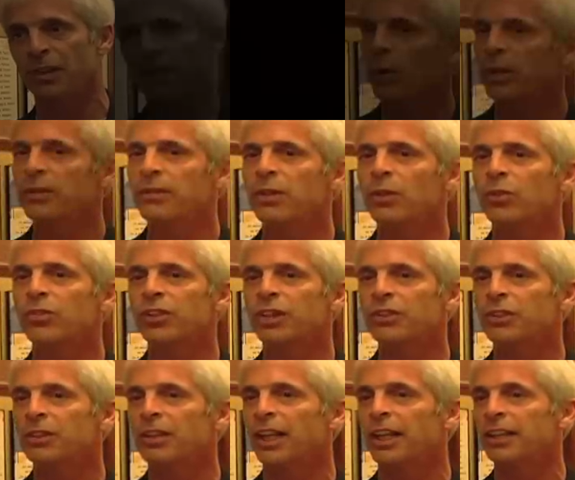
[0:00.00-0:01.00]
One of those
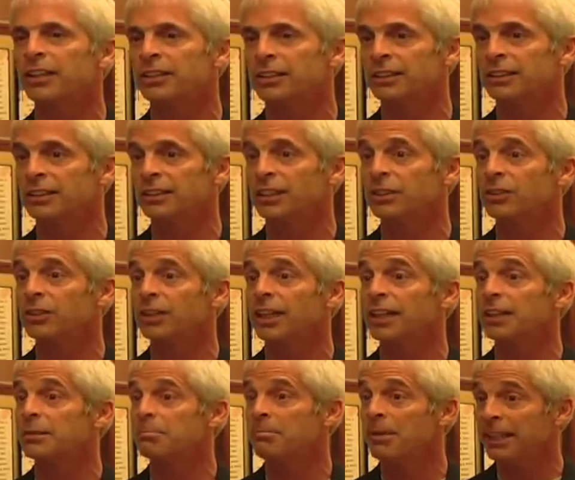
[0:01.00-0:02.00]
underlying
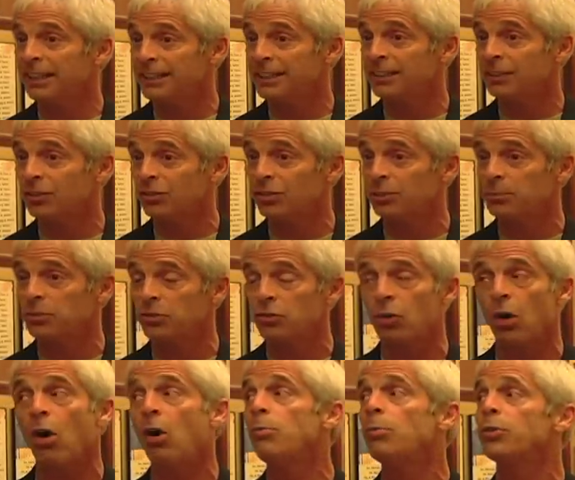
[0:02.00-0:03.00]
mechanisms is
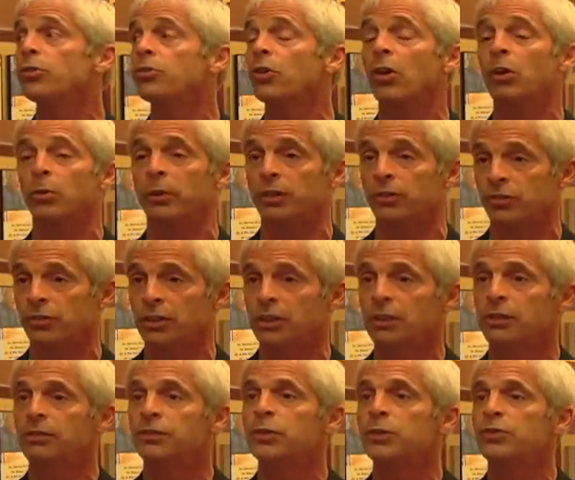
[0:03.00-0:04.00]
almost always
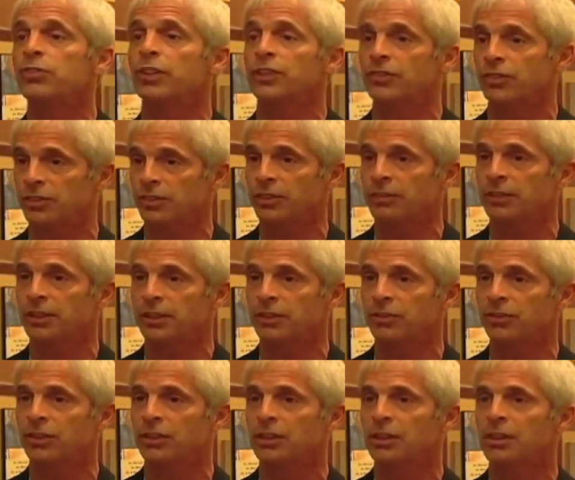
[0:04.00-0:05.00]
food
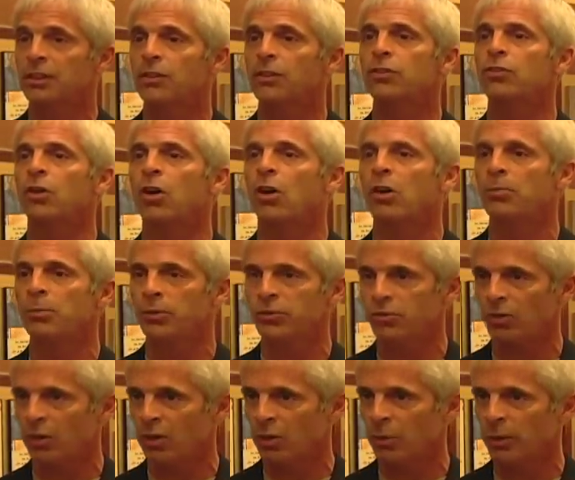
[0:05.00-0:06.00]
sensitivities. There's
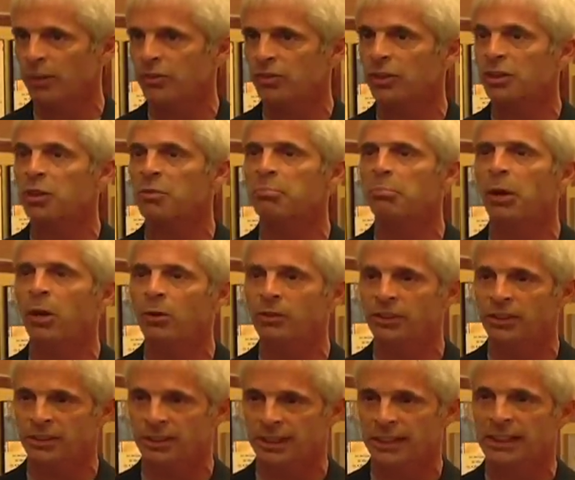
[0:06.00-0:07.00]
almost always a
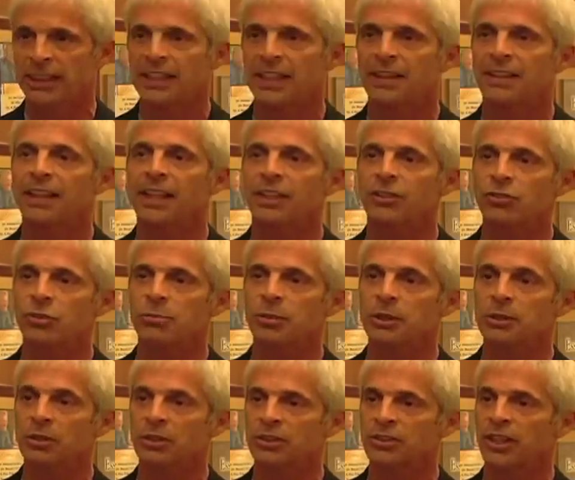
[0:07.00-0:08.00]
component that has to
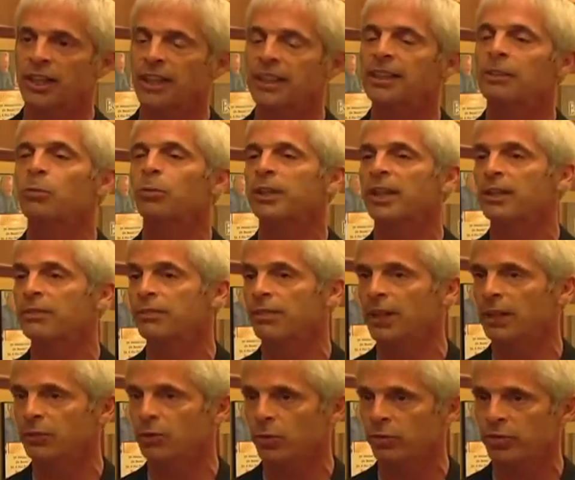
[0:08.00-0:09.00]
be looked at, and what I
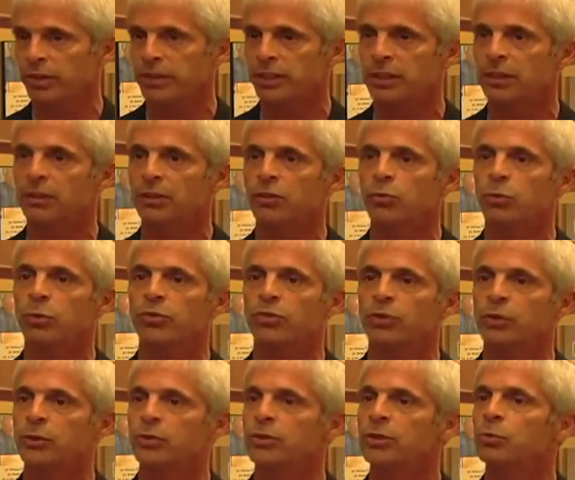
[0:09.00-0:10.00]
found over the years was
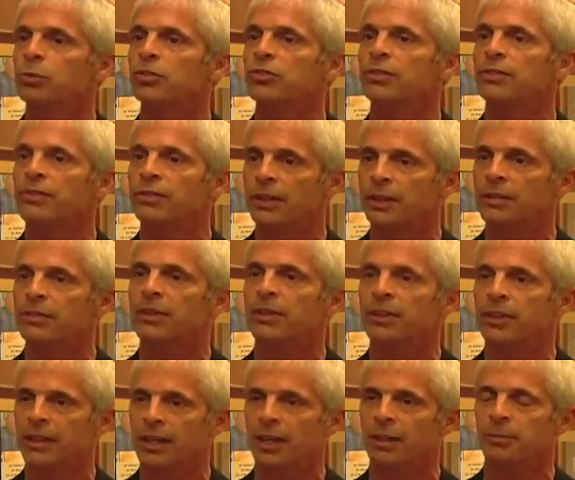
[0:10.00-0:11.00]
gluten was a very,
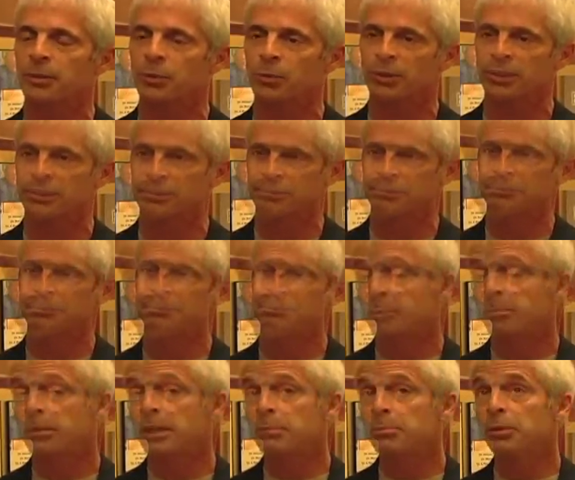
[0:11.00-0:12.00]
very common one.
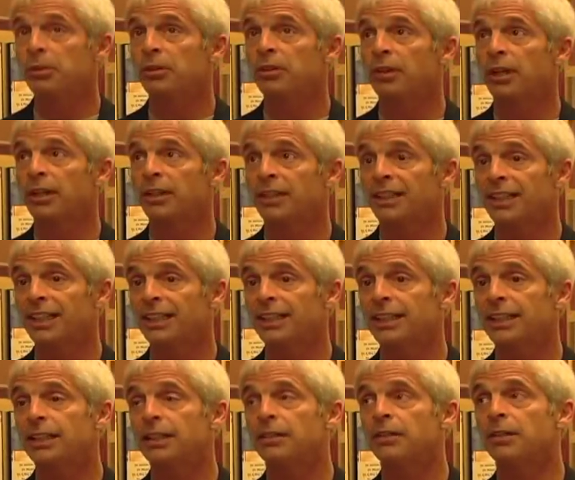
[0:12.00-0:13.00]
People are
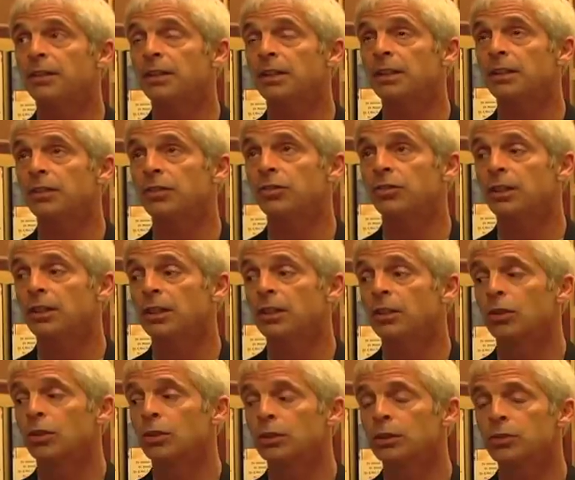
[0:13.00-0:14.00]
getting these
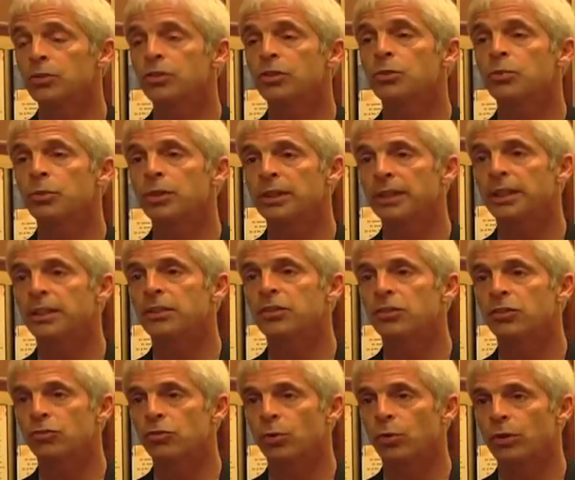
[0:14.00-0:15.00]
gluten-related
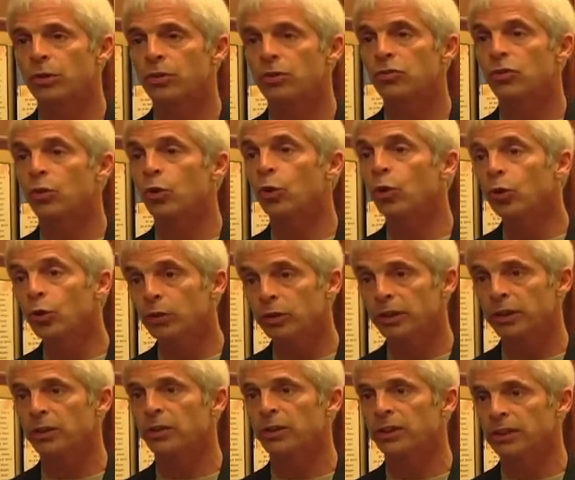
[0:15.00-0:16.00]
disorders
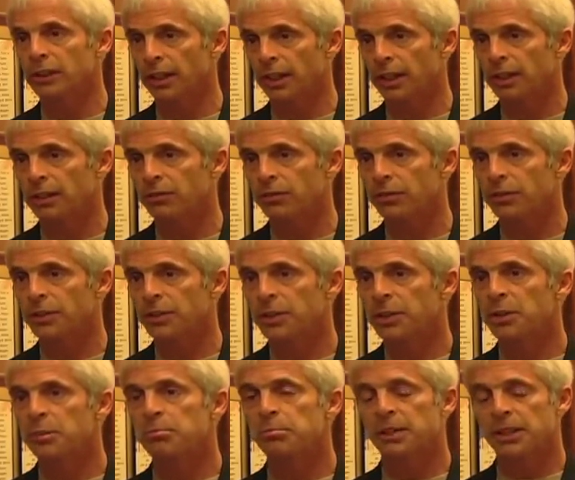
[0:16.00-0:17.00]
earlier in life
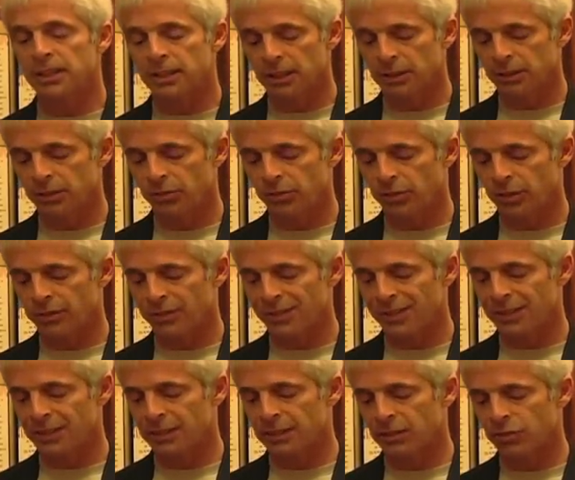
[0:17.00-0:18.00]
because
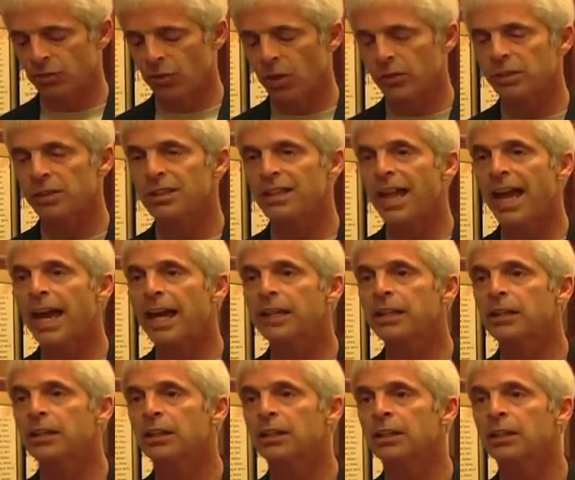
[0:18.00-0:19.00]
of it's called a
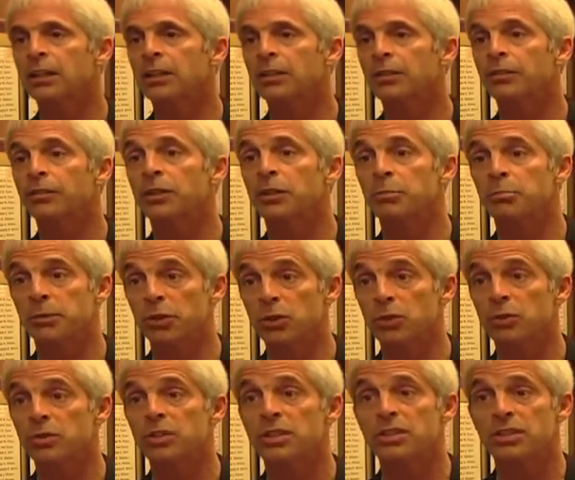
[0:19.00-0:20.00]
lack of
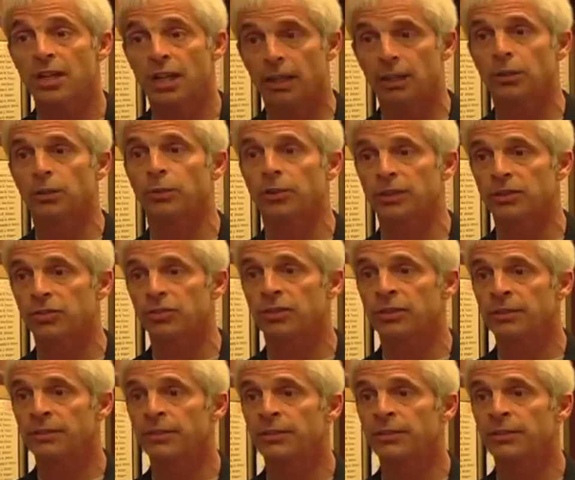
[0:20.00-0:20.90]
immune tolerance.